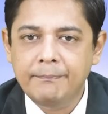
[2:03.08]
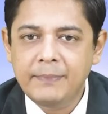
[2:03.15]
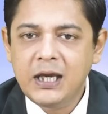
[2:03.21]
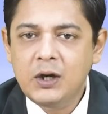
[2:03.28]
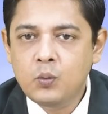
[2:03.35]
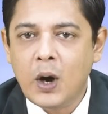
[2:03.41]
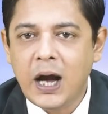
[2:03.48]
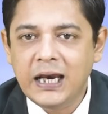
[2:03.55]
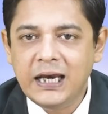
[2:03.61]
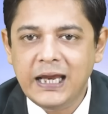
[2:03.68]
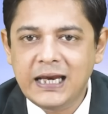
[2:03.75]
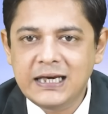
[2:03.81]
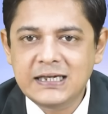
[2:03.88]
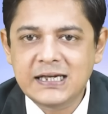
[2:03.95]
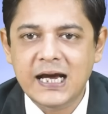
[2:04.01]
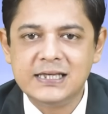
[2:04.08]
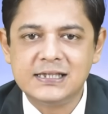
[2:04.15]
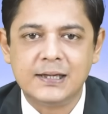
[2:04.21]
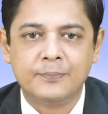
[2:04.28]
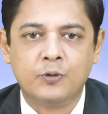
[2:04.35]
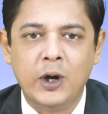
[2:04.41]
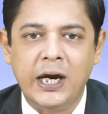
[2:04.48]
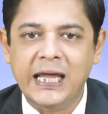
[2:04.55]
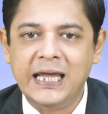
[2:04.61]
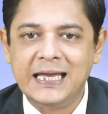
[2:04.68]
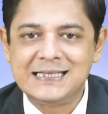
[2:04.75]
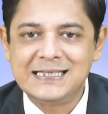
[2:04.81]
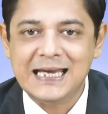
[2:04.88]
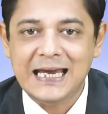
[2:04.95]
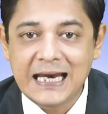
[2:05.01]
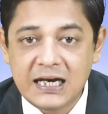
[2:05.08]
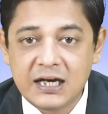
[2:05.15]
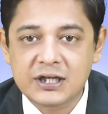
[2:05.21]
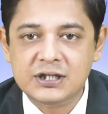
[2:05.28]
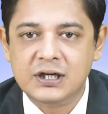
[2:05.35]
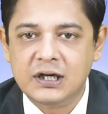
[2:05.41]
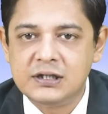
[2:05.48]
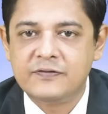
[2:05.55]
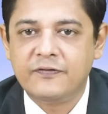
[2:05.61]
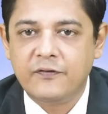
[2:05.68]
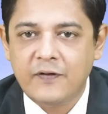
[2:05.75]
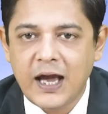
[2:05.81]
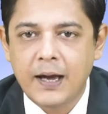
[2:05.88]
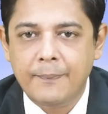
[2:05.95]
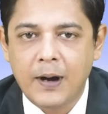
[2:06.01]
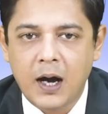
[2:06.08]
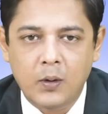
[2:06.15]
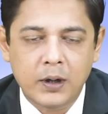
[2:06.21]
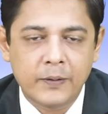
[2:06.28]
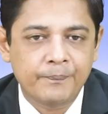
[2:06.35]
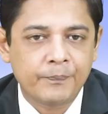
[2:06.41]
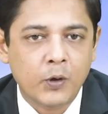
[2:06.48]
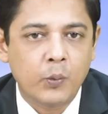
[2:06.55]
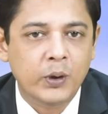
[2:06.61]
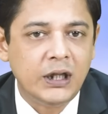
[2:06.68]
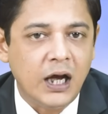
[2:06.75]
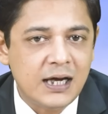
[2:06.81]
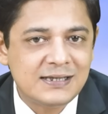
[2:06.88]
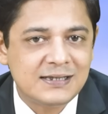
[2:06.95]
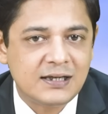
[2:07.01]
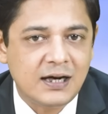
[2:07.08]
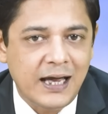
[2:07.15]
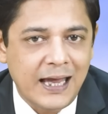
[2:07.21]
Meanwhile, India is upgrading its indigenous firepower with Astra